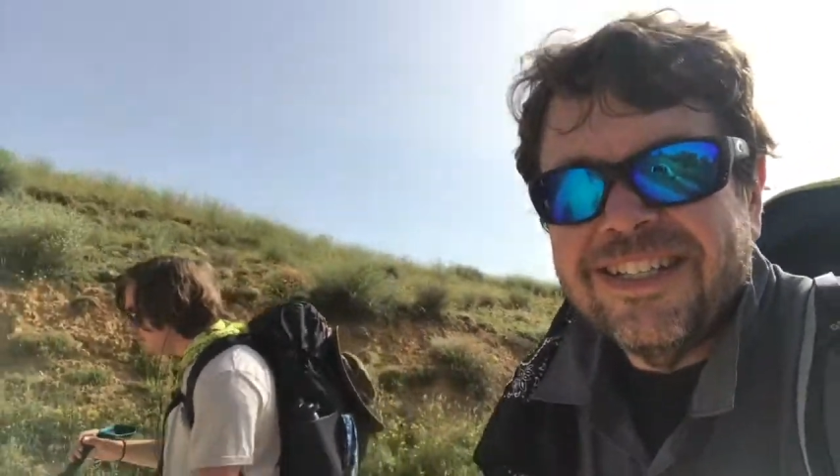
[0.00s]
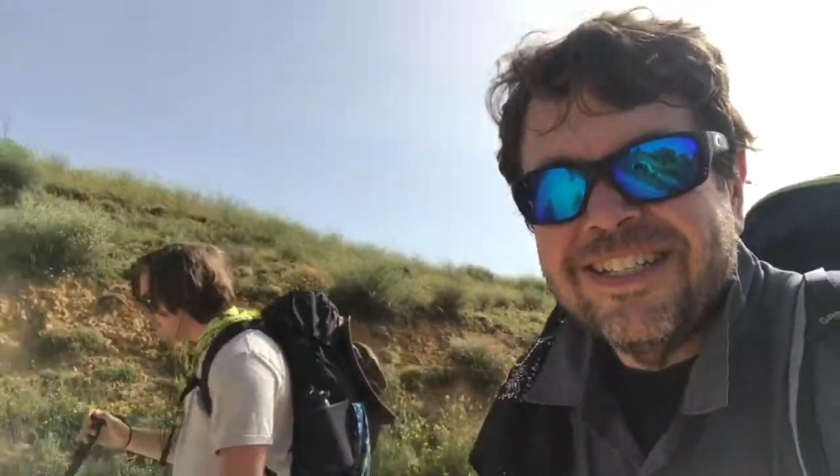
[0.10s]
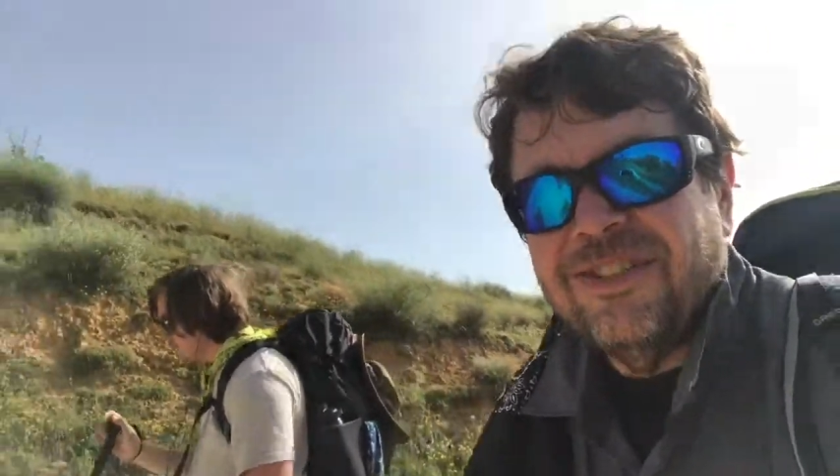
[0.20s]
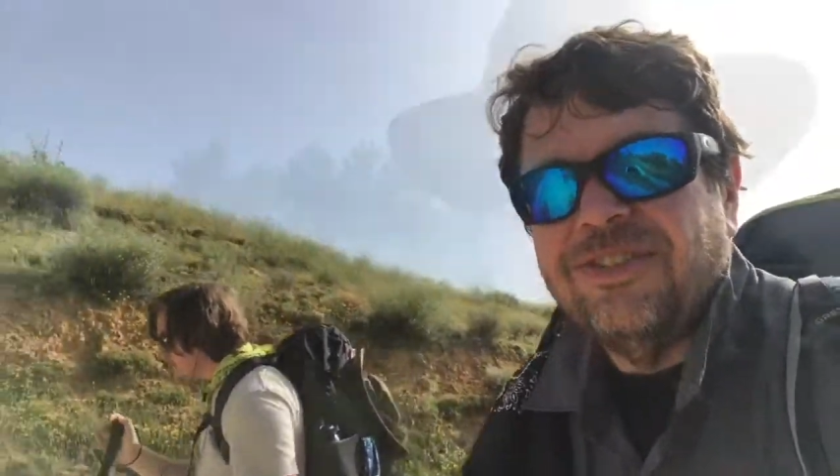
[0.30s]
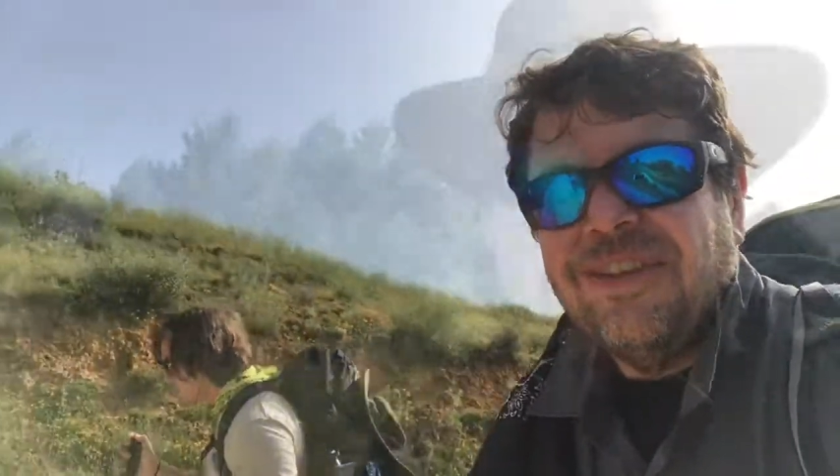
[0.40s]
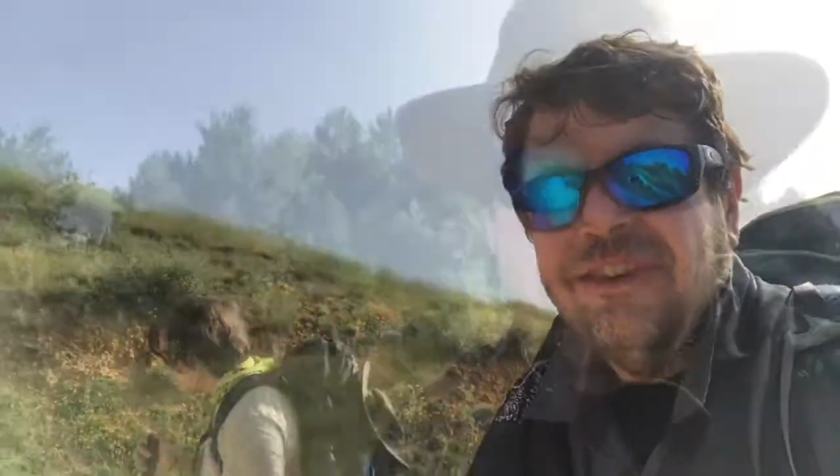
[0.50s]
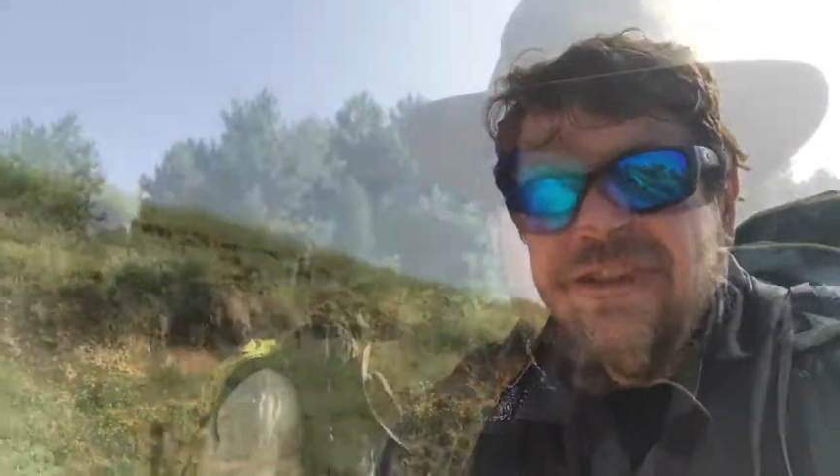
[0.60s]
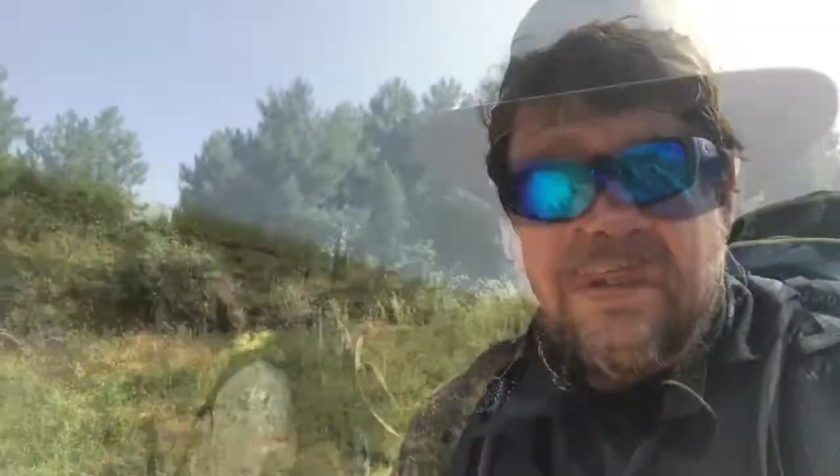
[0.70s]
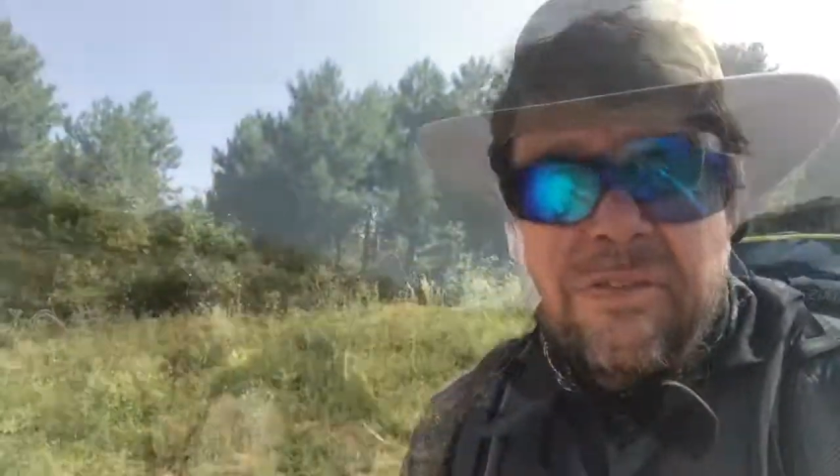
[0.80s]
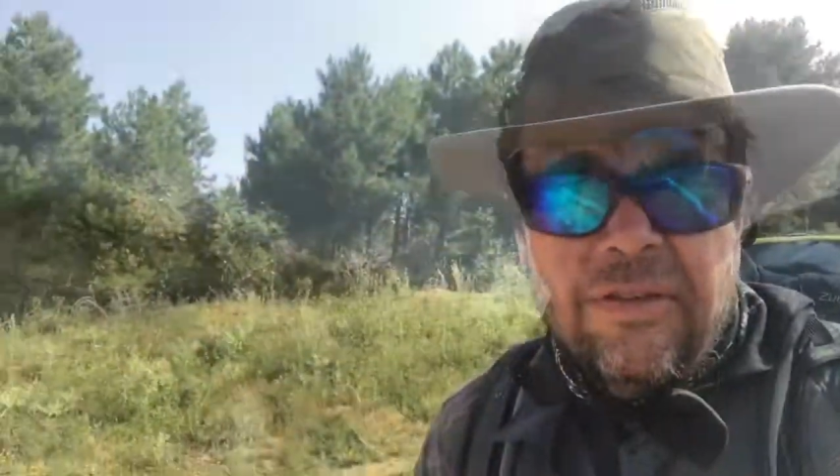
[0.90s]
Good
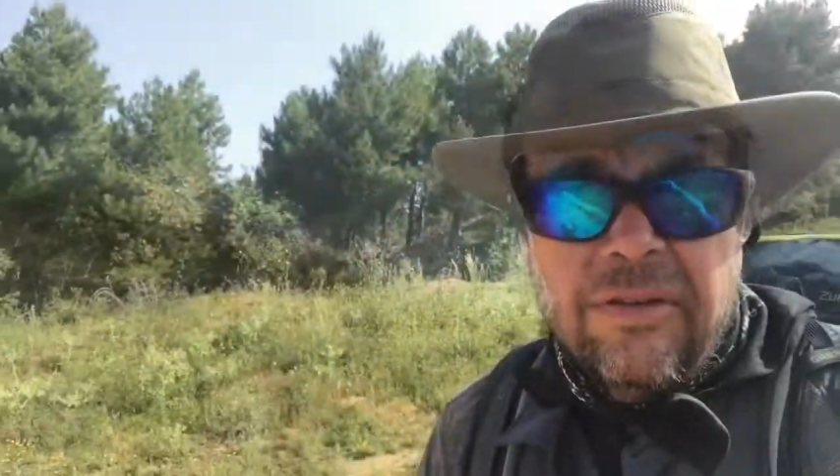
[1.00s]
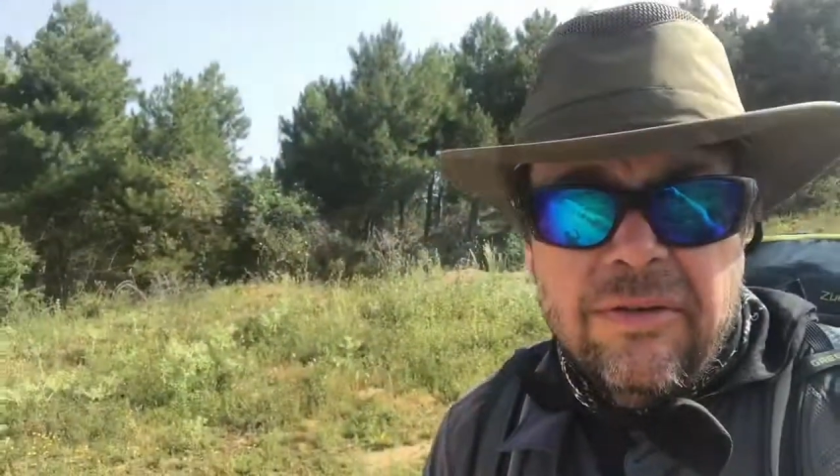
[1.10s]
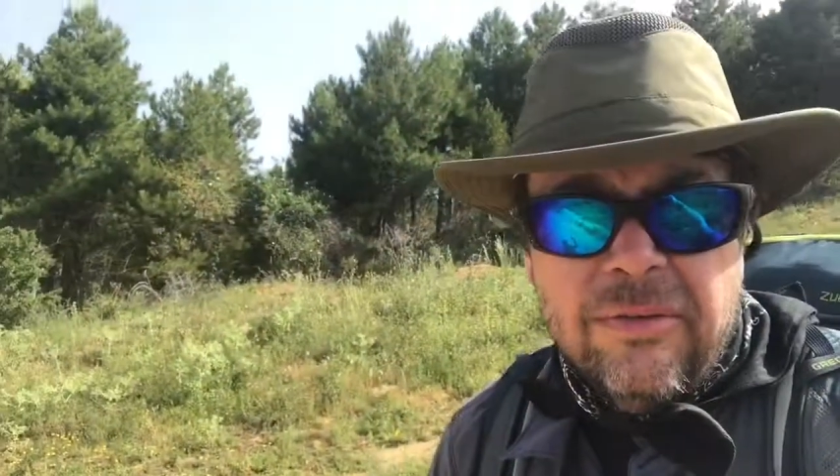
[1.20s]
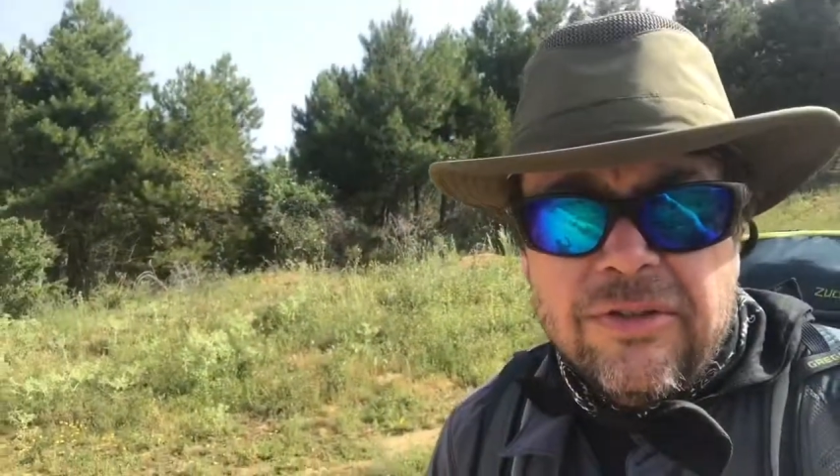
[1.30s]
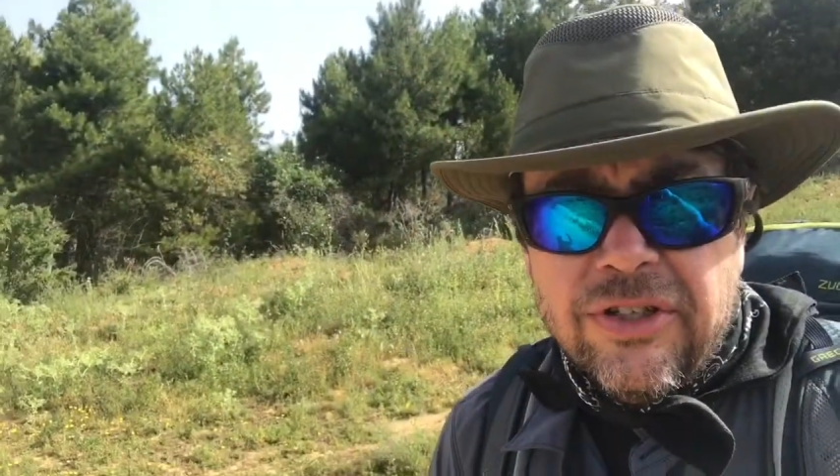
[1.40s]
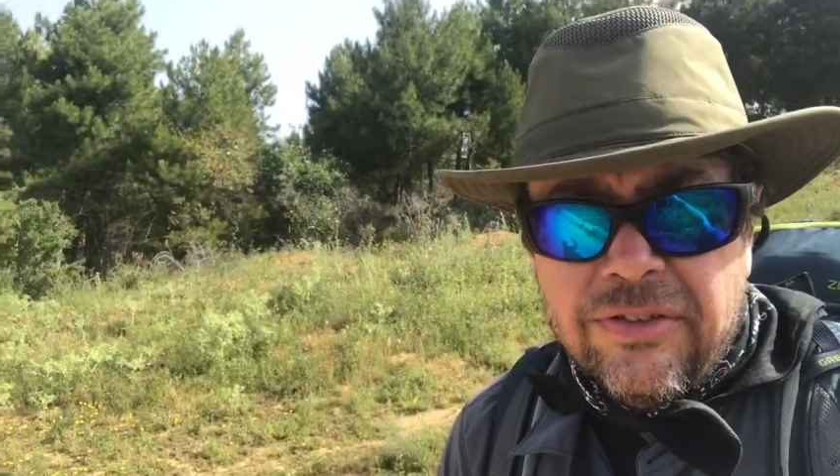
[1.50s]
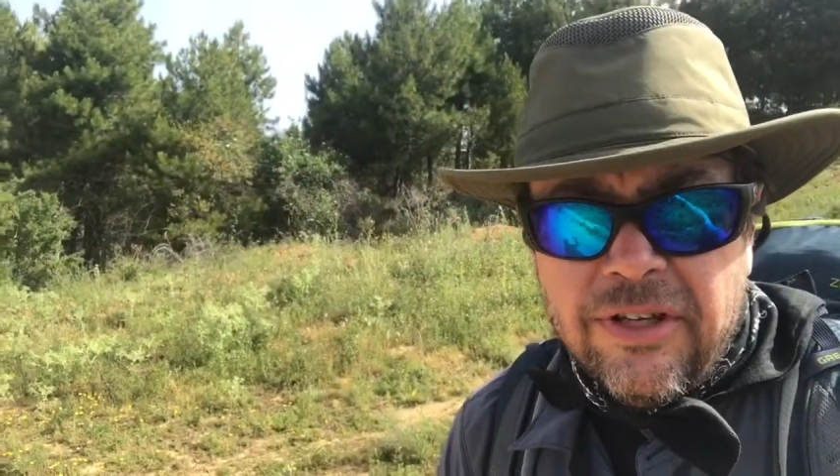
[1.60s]
stuff. So we're just